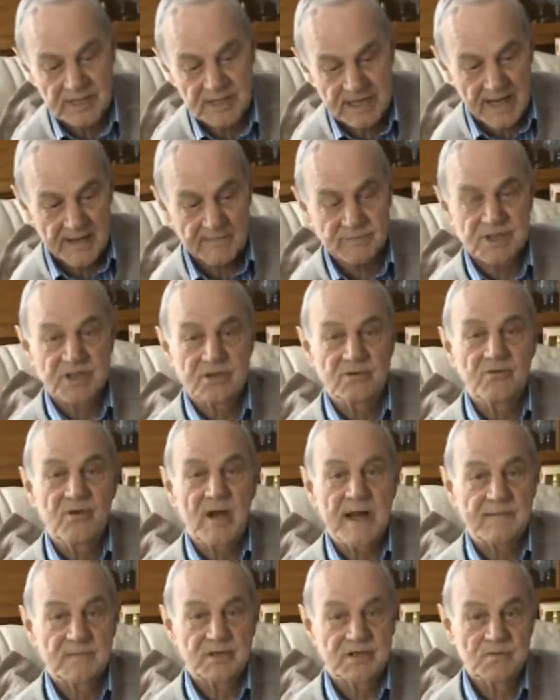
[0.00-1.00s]
Captain
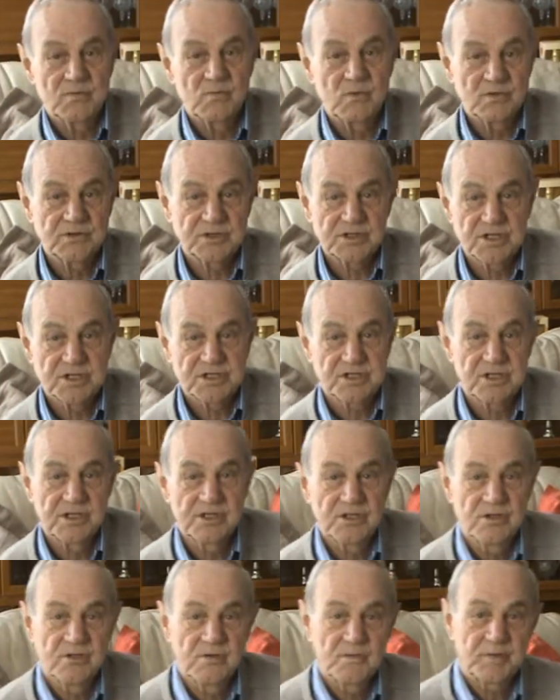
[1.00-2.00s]
Rapson wants to see
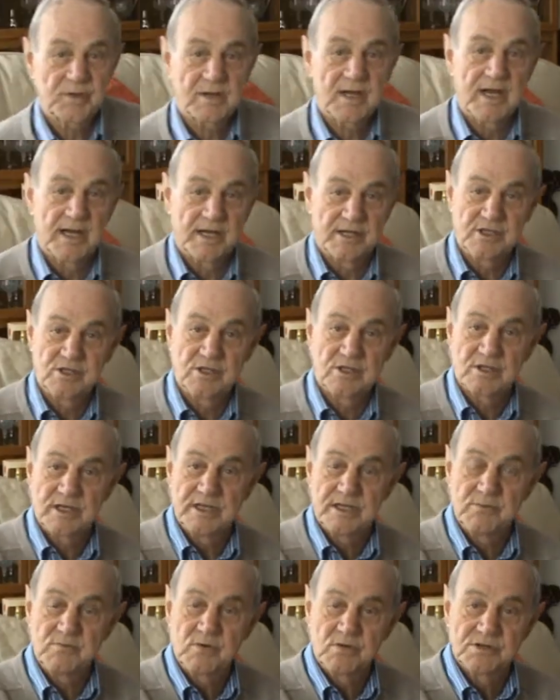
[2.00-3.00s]
you play.
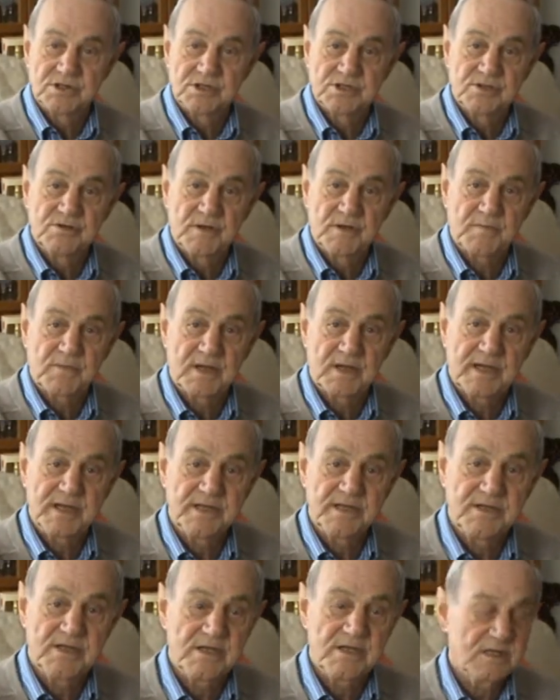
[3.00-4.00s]
He wants you to
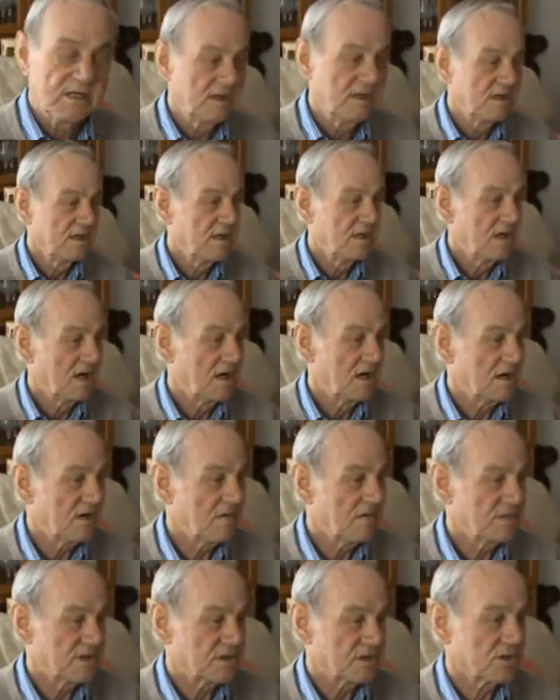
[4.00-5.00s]
play in the
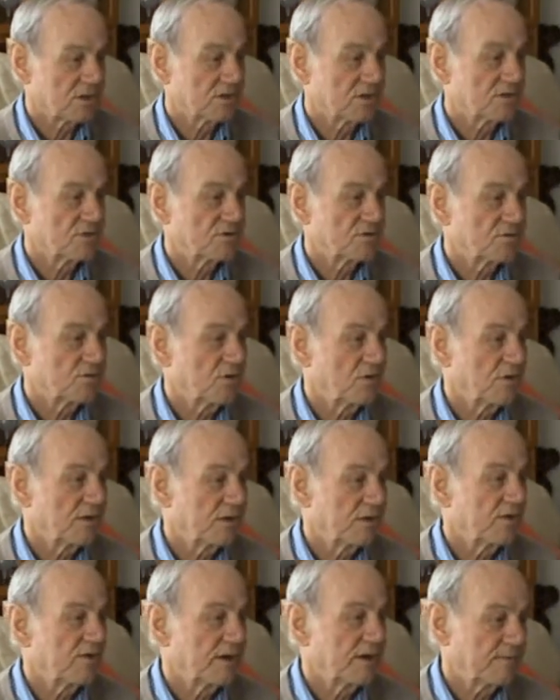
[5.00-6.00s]
army side," because Roy
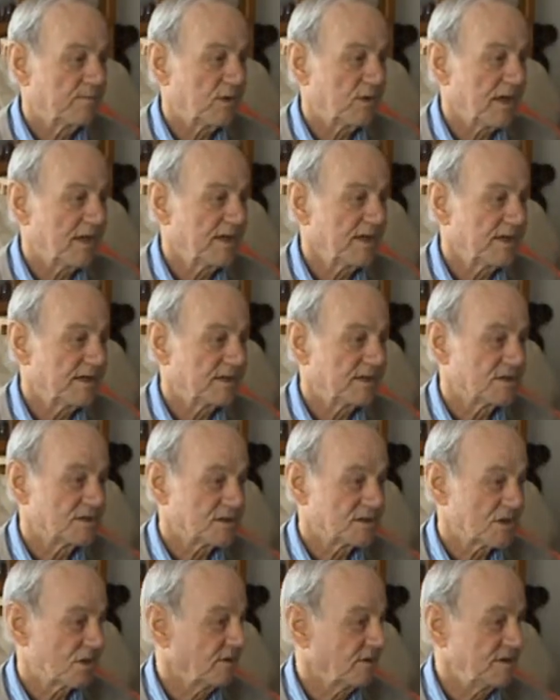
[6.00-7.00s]
Green played in
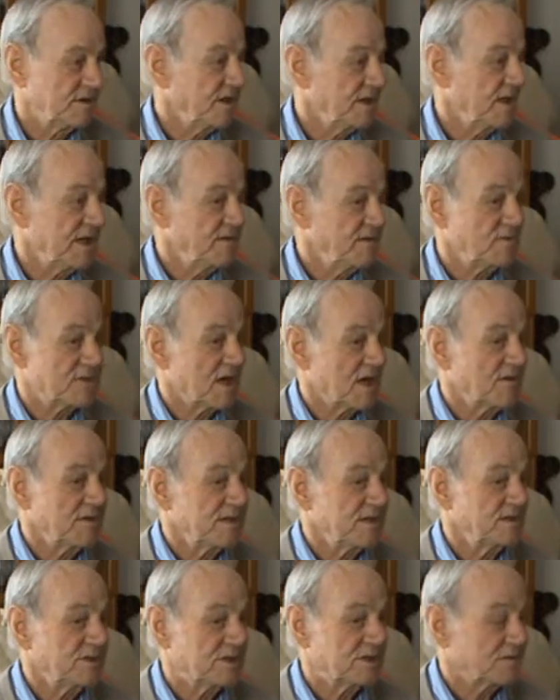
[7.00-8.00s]
the side, and yet he was
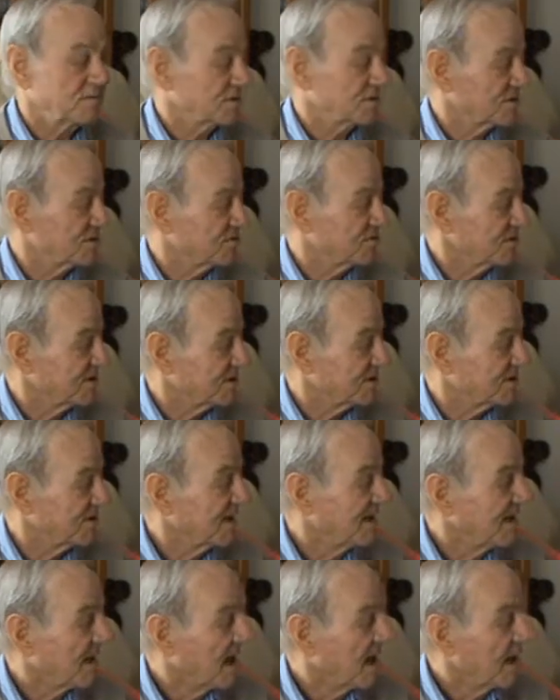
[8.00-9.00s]
only in Chelmsford
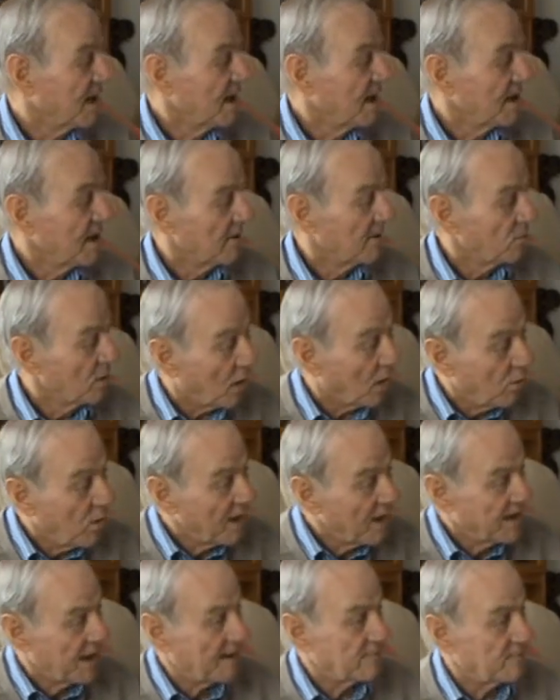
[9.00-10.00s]
Reserve. Well, I
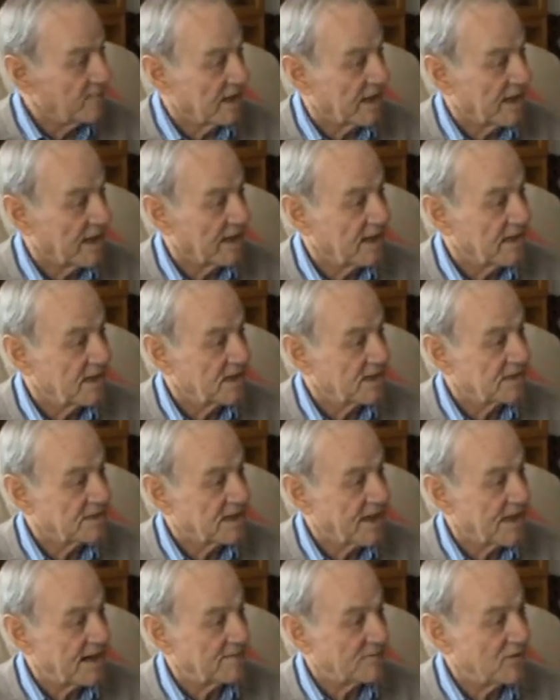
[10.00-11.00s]
went up there
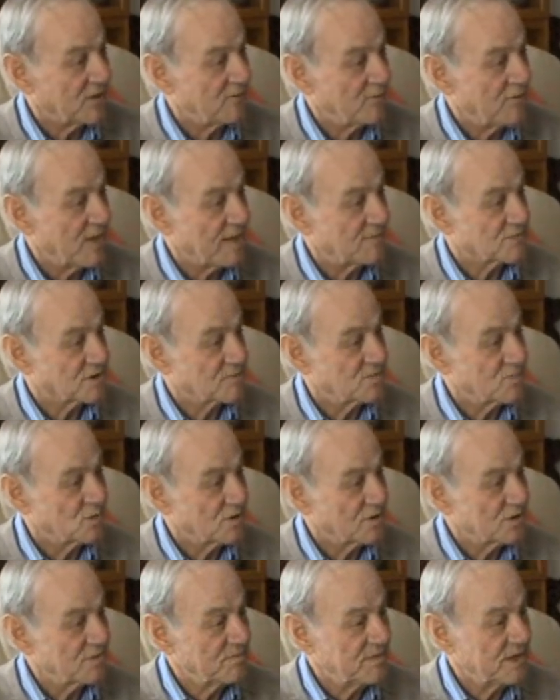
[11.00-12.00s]
and Captain Rapson
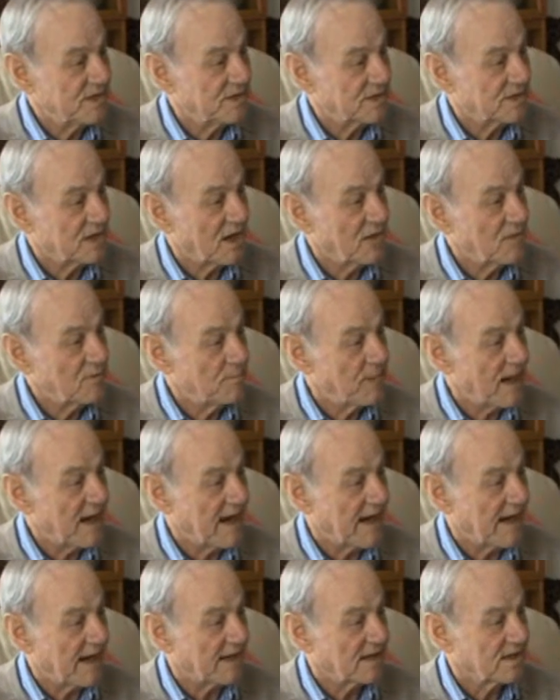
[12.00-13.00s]
wanted me to go
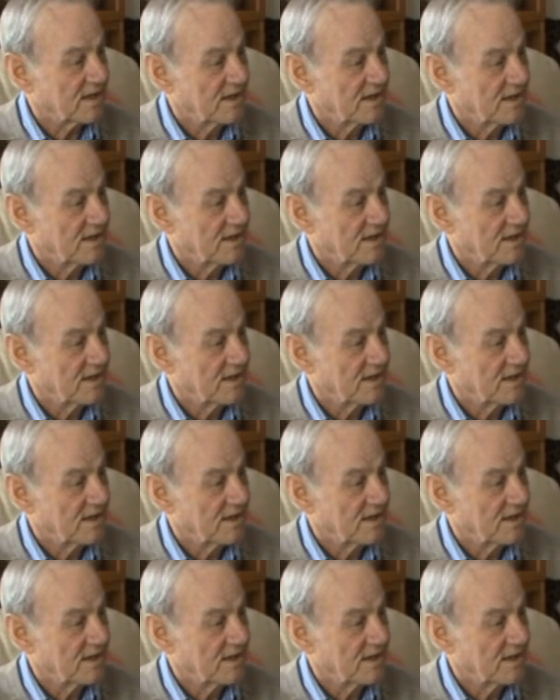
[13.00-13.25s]
back.